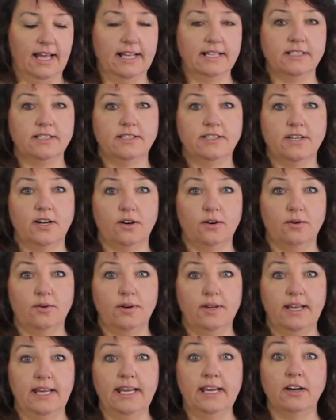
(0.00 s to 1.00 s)
And so
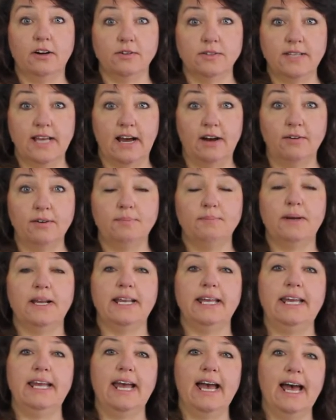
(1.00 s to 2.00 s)
he goes out,
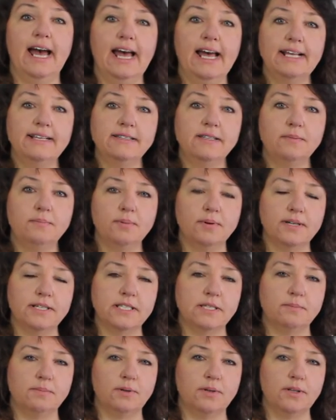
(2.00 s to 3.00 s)
but he has the
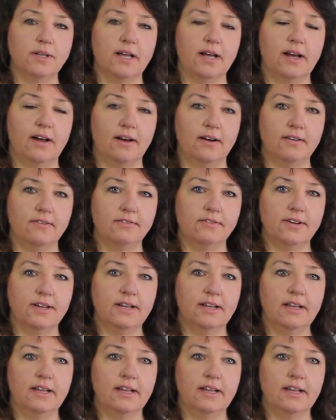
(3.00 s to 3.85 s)
principle of,